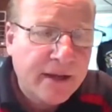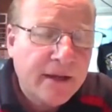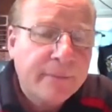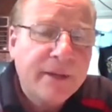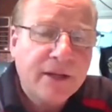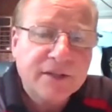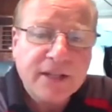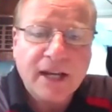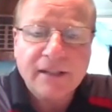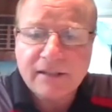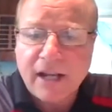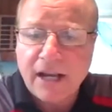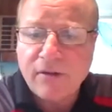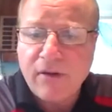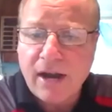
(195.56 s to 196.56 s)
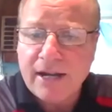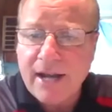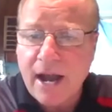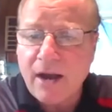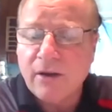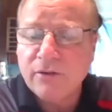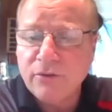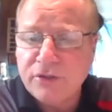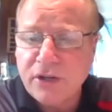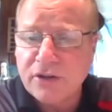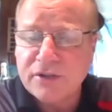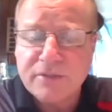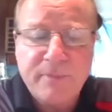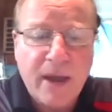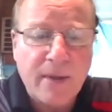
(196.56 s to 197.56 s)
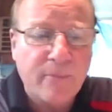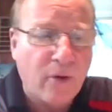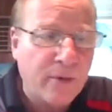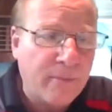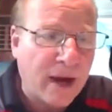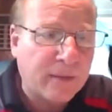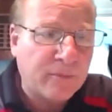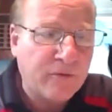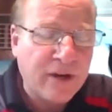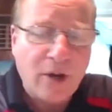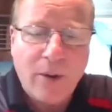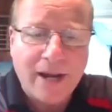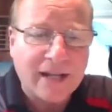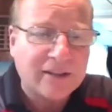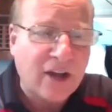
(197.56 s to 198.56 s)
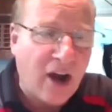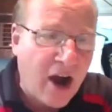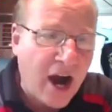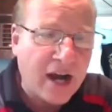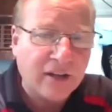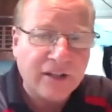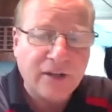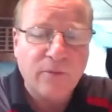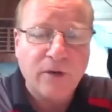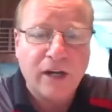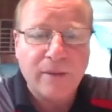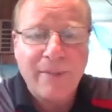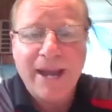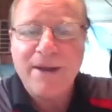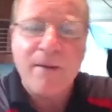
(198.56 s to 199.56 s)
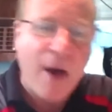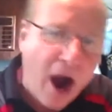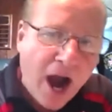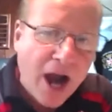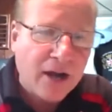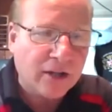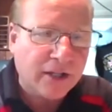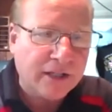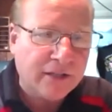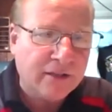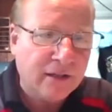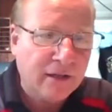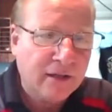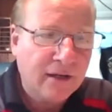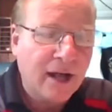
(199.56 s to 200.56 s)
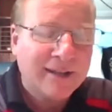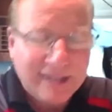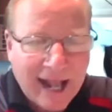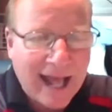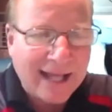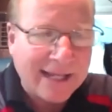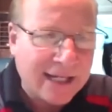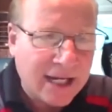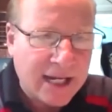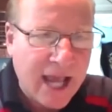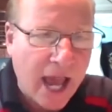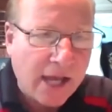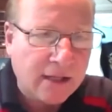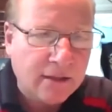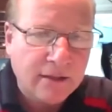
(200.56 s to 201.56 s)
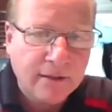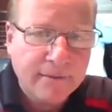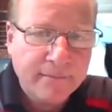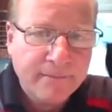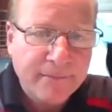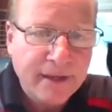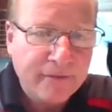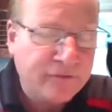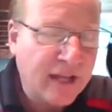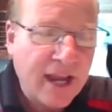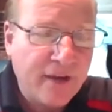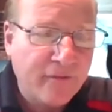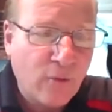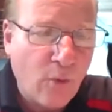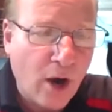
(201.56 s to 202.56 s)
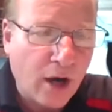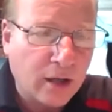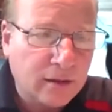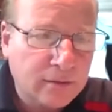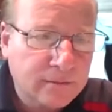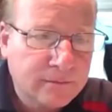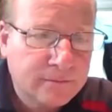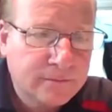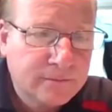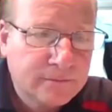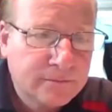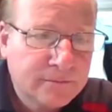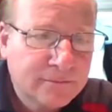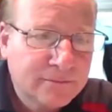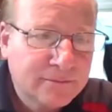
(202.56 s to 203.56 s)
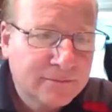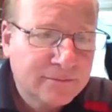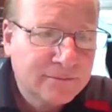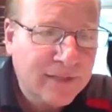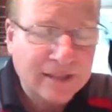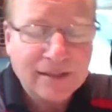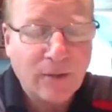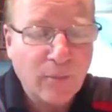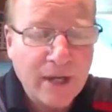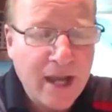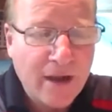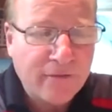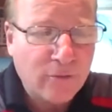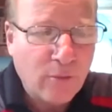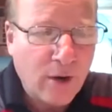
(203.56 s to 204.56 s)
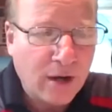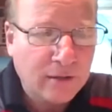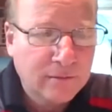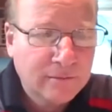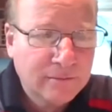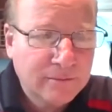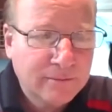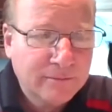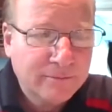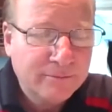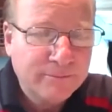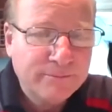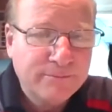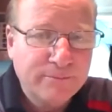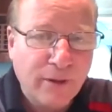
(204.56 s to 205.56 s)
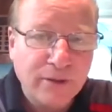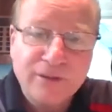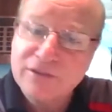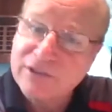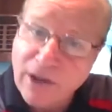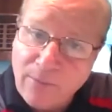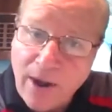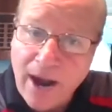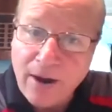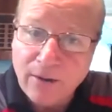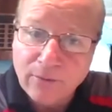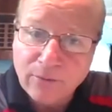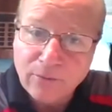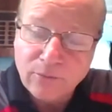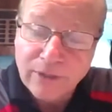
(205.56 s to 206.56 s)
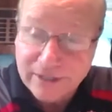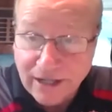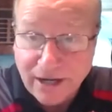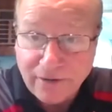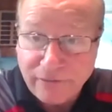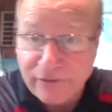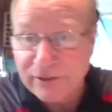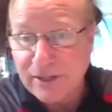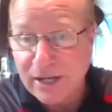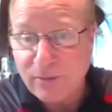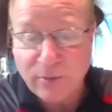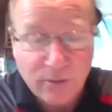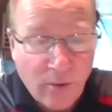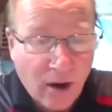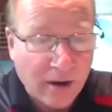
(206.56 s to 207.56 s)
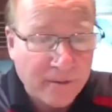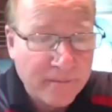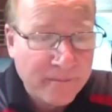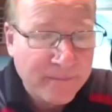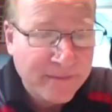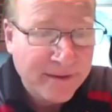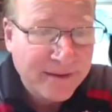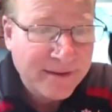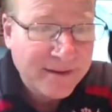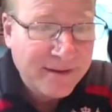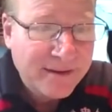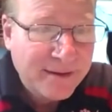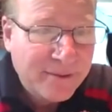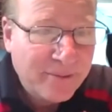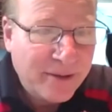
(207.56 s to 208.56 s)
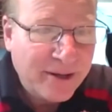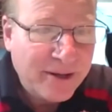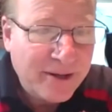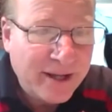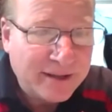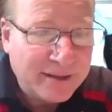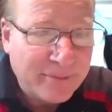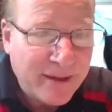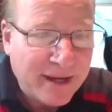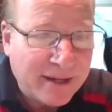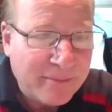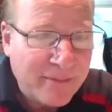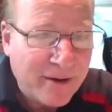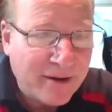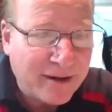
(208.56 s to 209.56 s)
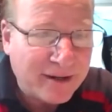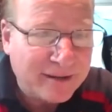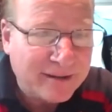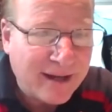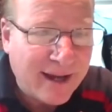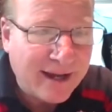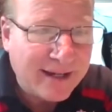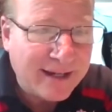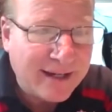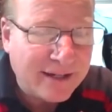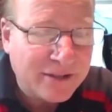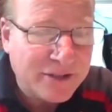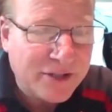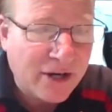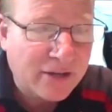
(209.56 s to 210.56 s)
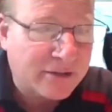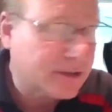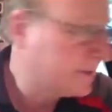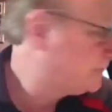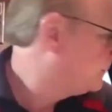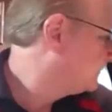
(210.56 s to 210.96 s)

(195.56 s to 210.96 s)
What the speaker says: Because I can tell you right now, New Jersey's Bad Boy Mike Marino, I get to Ireland. We're going to make Ireland Italian again, if they ever were. Not that we ever were, but somehow we kind of feel like we were. Where do you get the Make America Italian Again shirts?